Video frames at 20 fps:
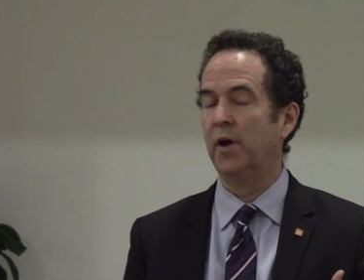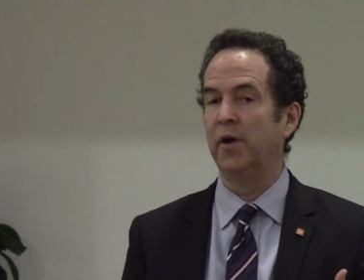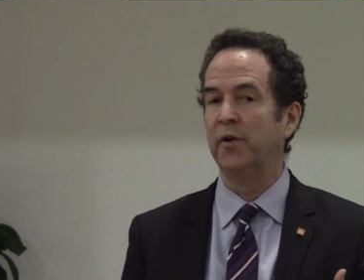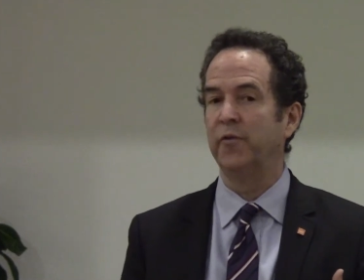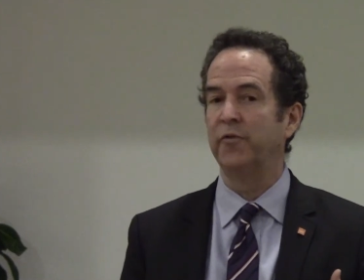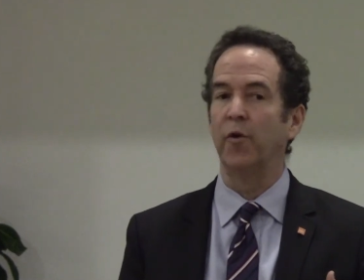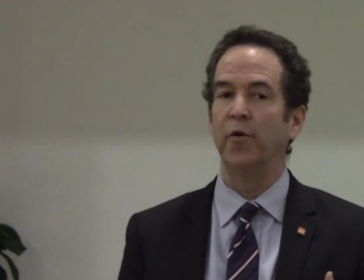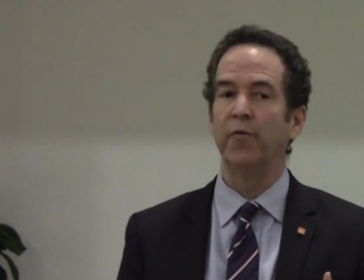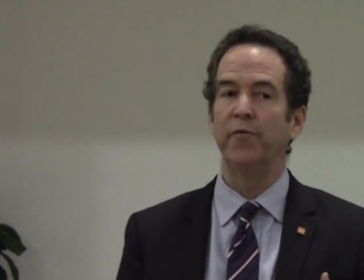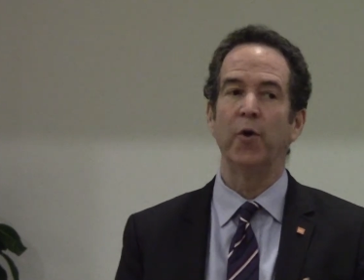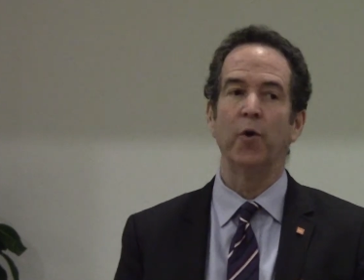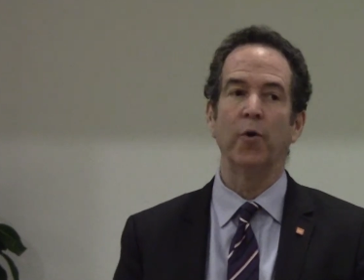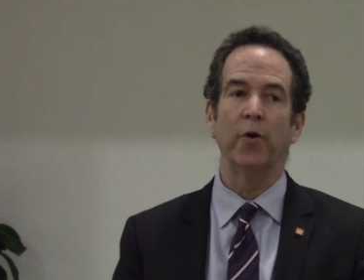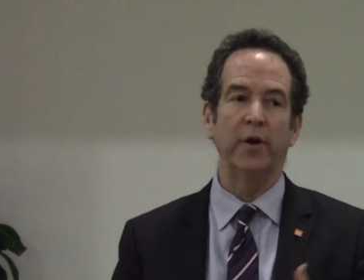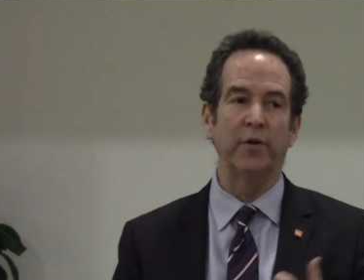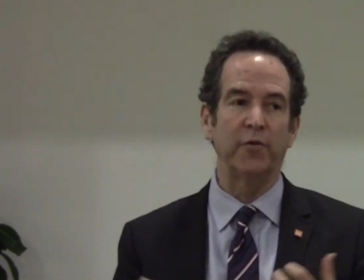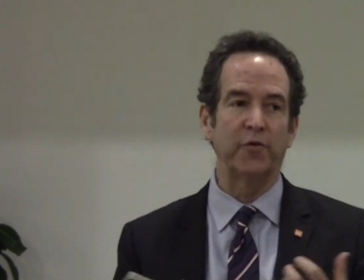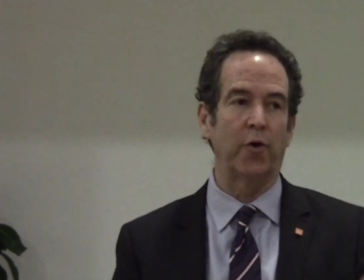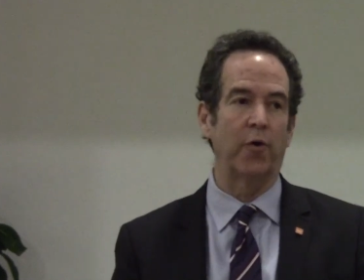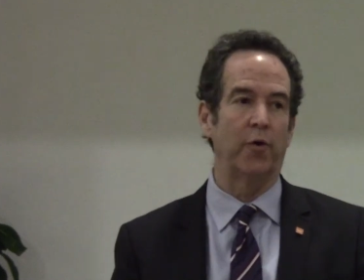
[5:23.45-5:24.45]
So if you're an
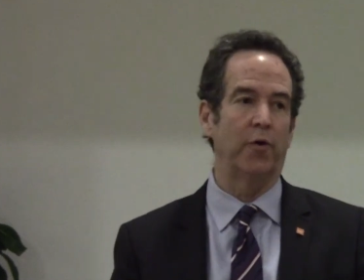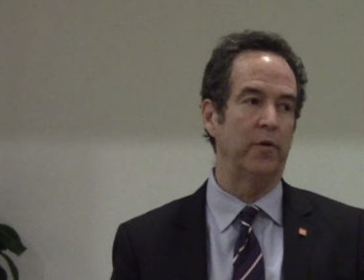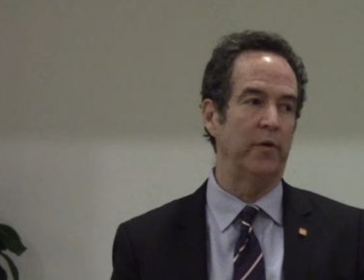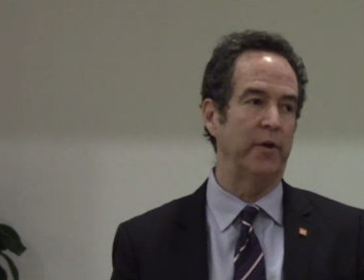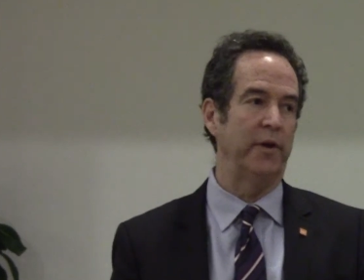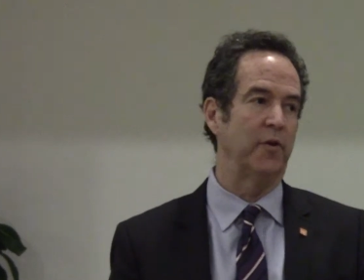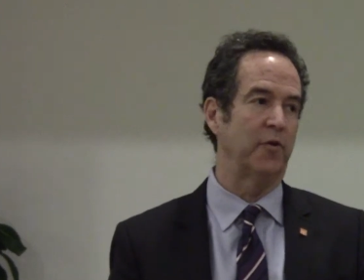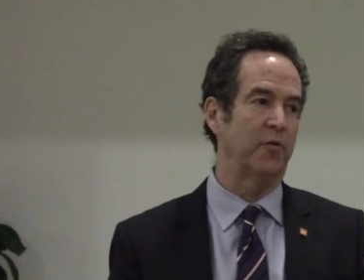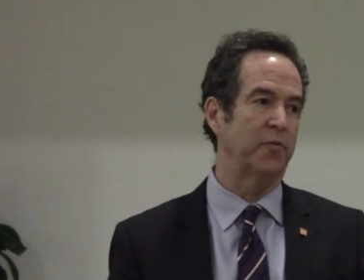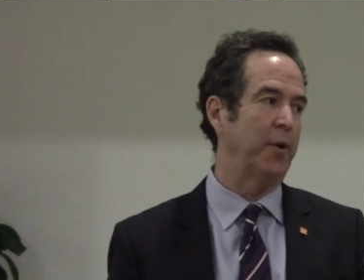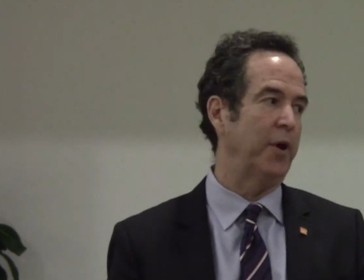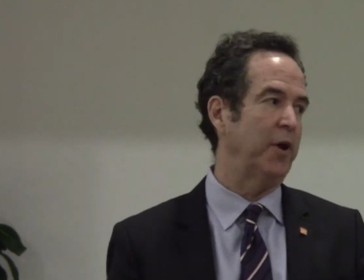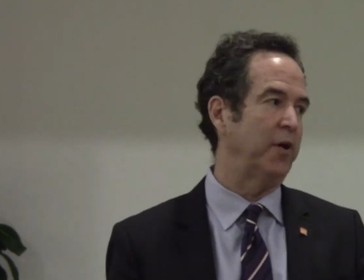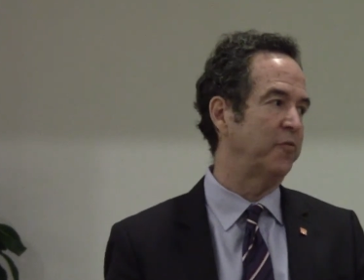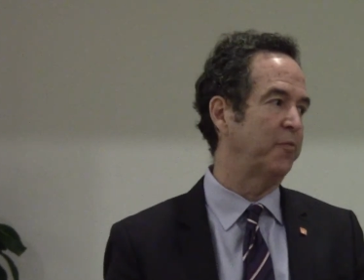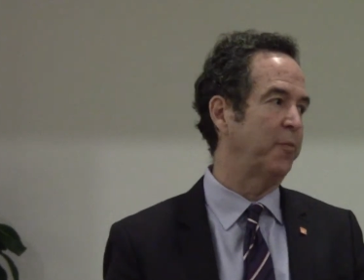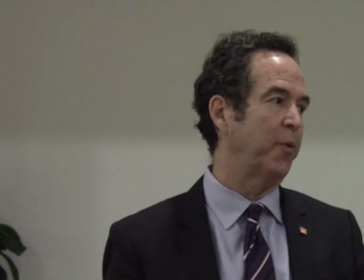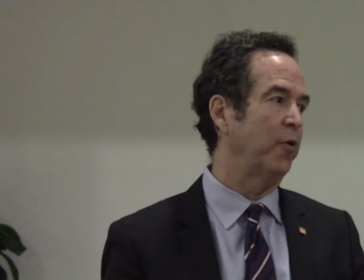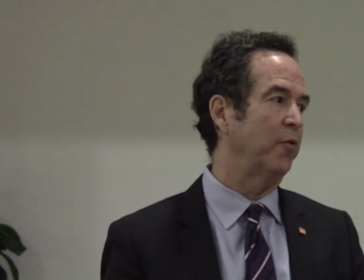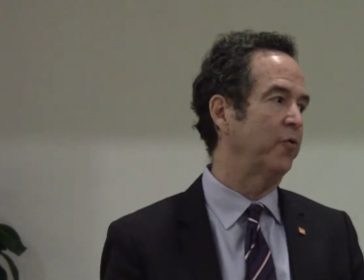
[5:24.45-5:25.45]
internally
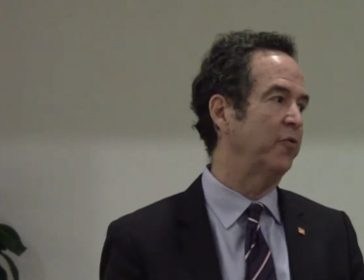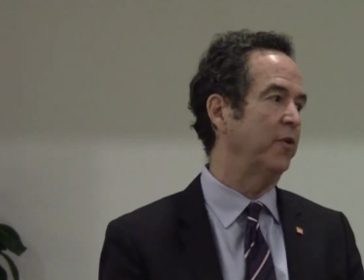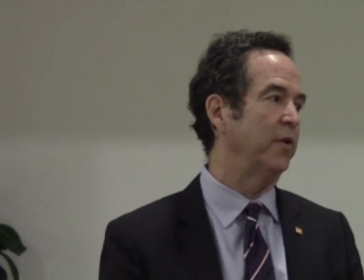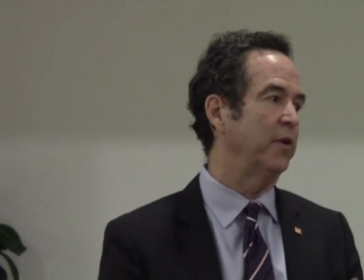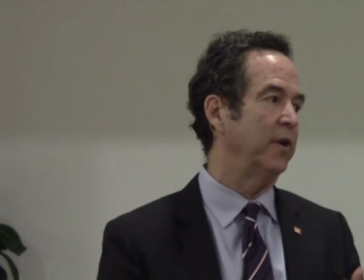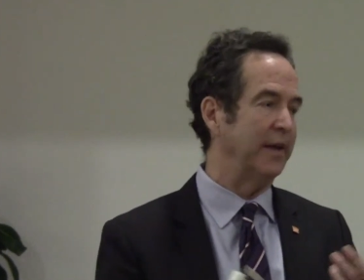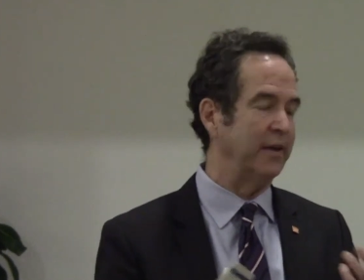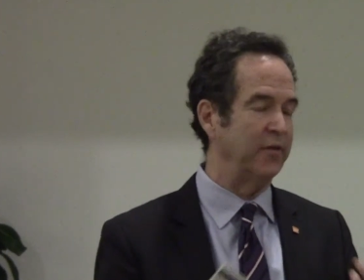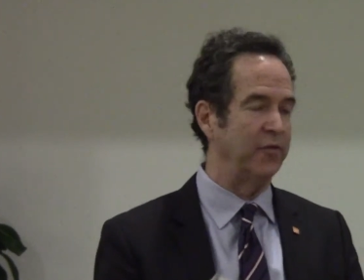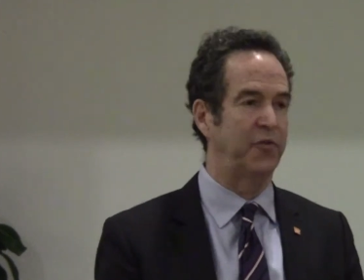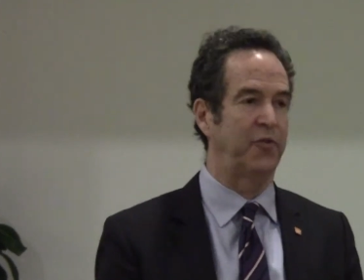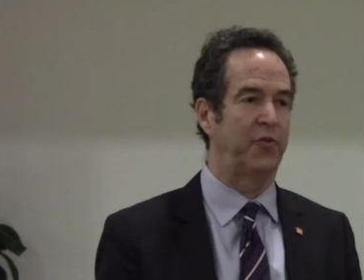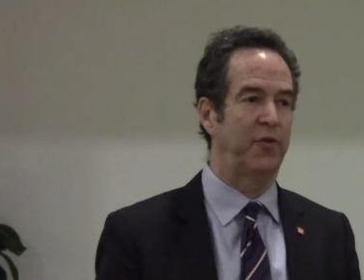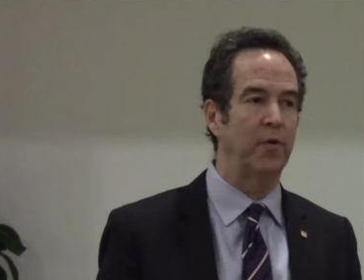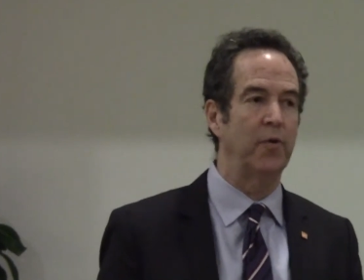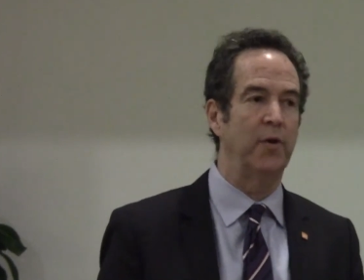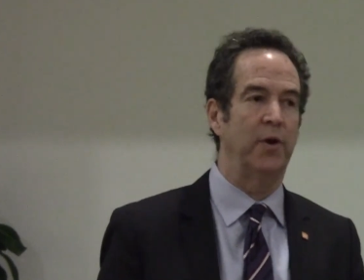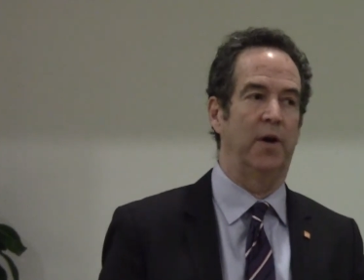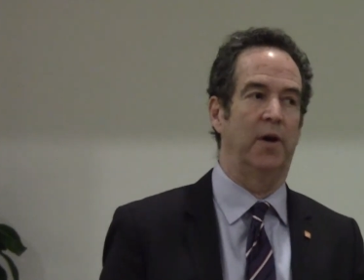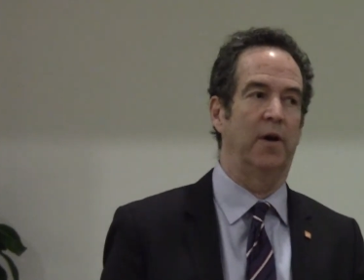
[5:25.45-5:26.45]
displaced person in
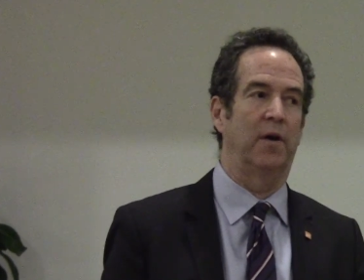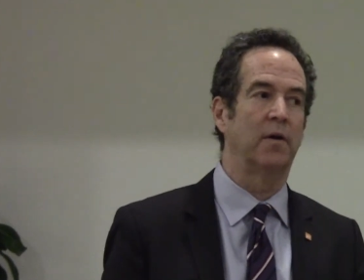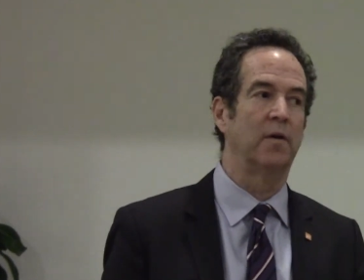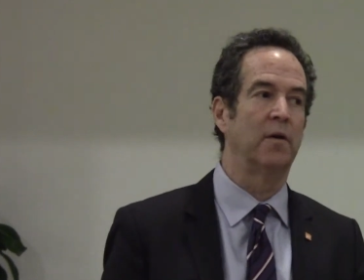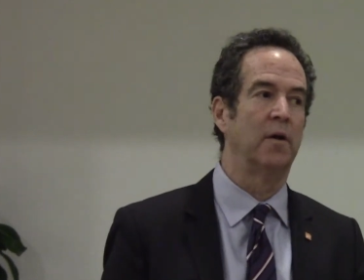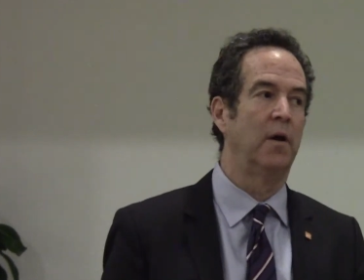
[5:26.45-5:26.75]
Syria